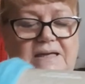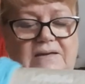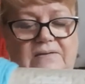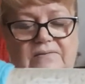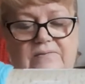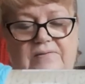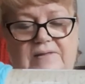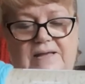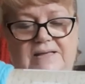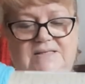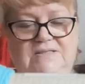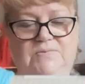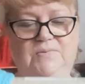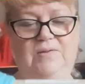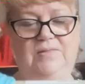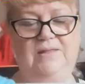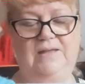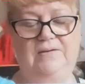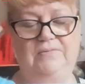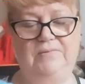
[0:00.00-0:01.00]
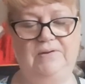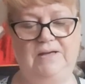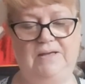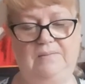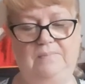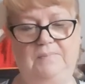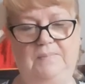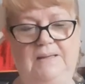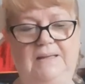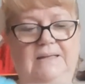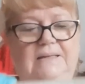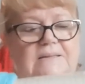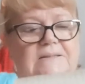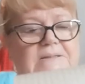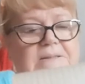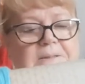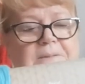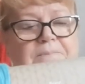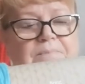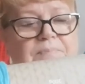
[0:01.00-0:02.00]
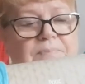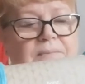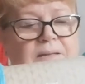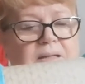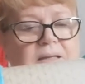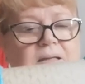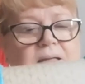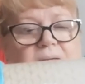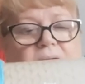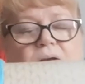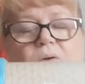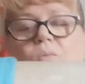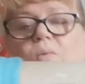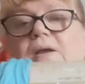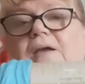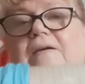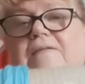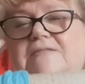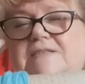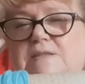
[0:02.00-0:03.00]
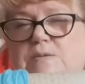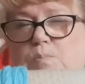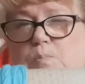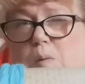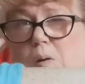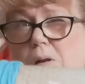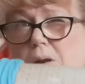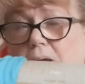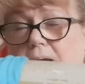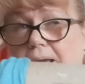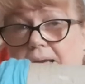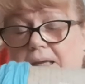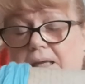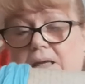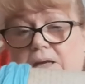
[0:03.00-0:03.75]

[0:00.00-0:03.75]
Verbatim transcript: needle. That's what they recommend. We have Spotlight